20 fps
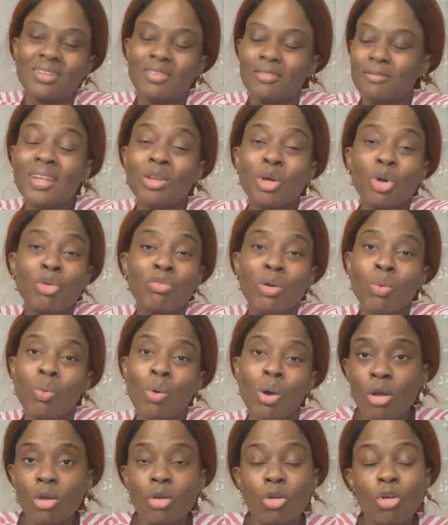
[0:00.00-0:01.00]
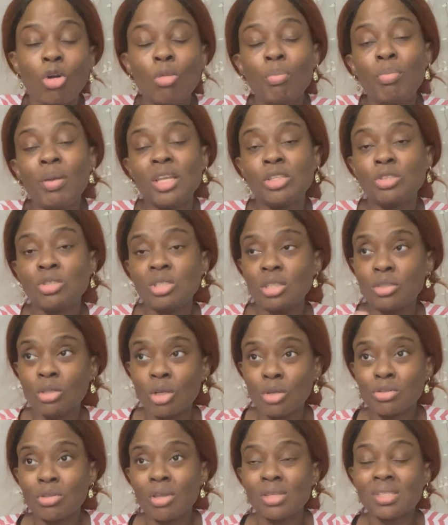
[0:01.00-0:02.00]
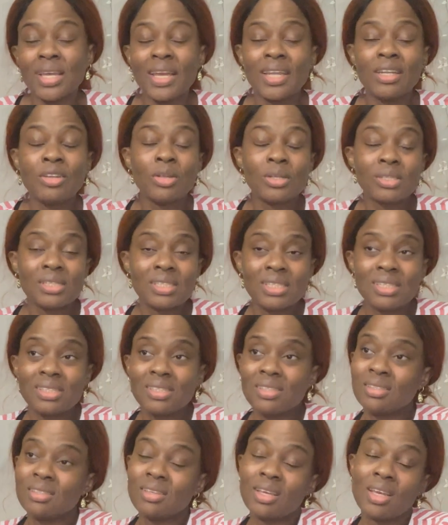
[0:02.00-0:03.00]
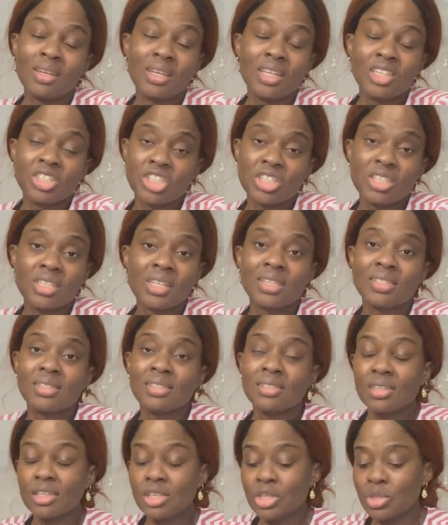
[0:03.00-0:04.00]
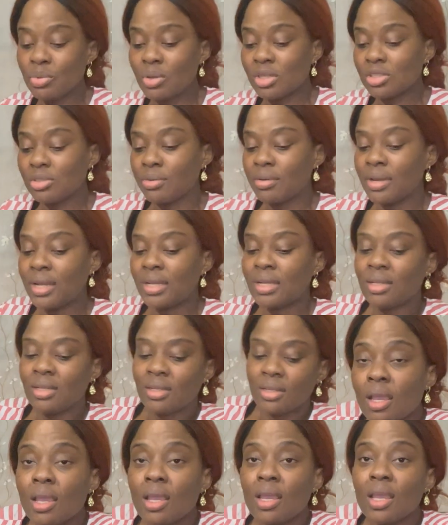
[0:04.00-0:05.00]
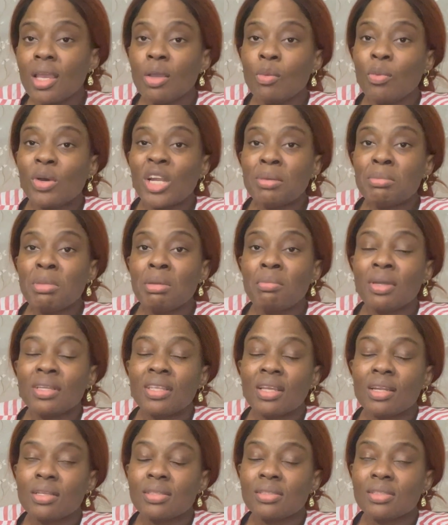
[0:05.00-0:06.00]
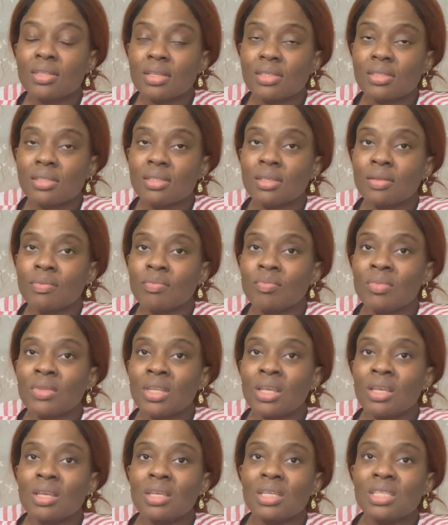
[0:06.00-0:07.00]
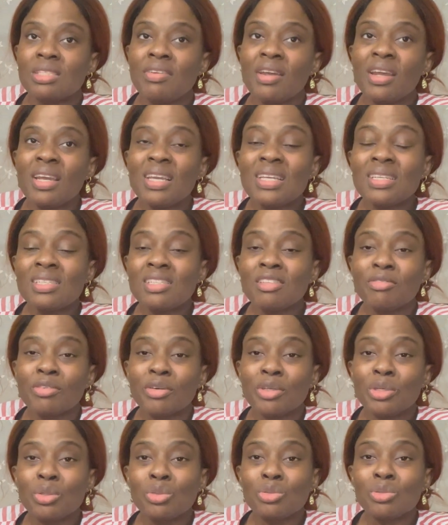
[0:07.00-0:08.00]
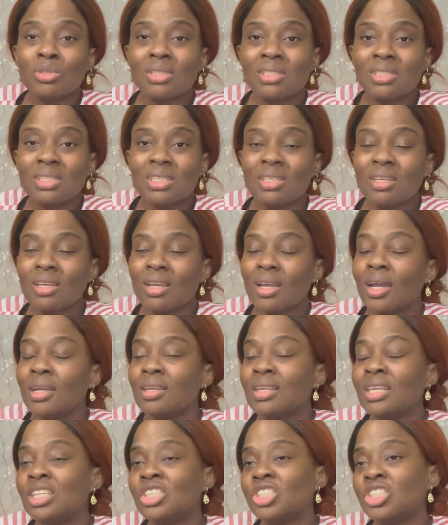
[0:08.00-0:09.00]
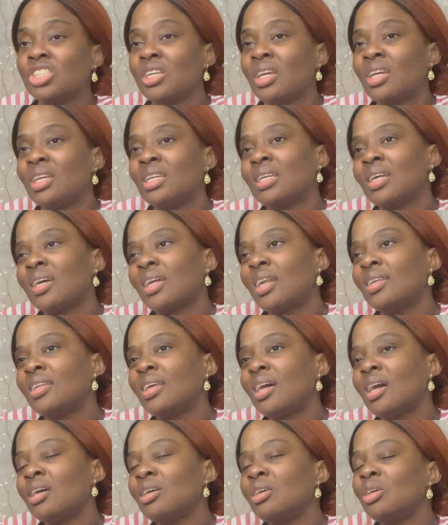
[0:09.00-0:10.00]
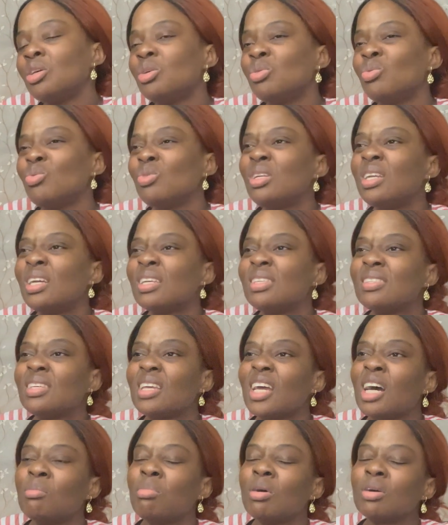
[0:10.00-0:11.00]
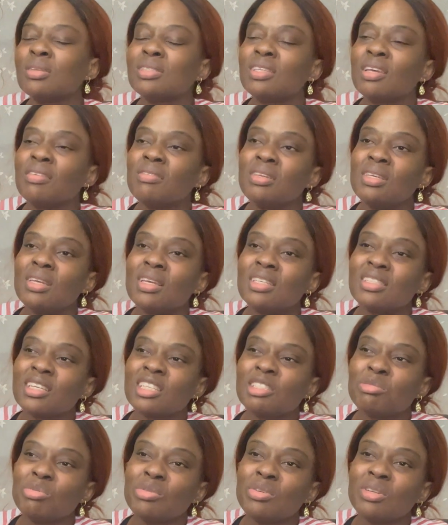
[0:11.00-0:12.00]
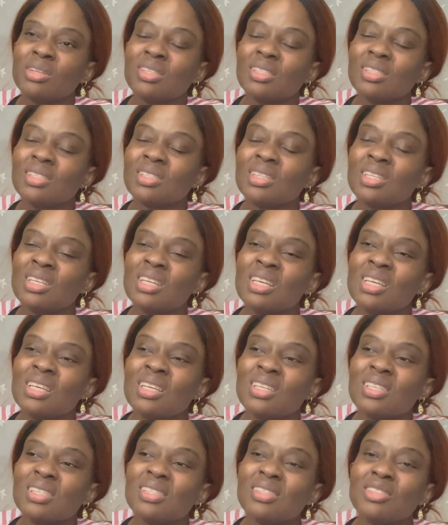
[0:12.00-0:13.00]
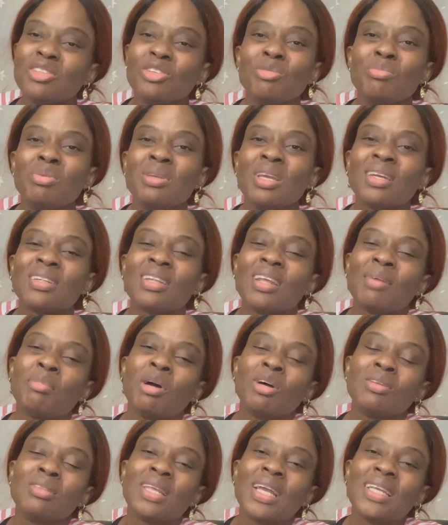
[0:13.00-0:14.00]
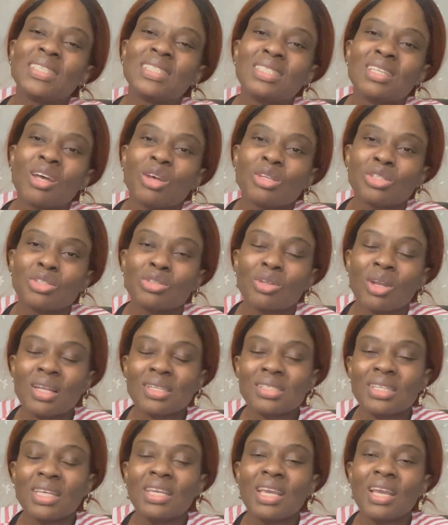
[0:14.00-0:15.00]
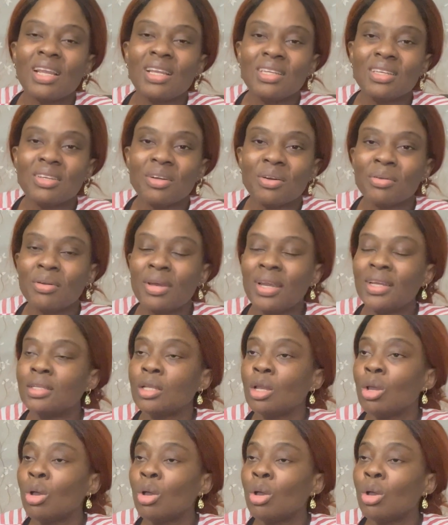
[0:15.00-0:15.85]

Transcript: and overworked compared to the doctors and nurses and engineers in the US, all right? And what I mean by that is this. It's very easy for you to see an engineer in Canada with, let's say, about 7 years experience still be at about $90,000 yearly, all right?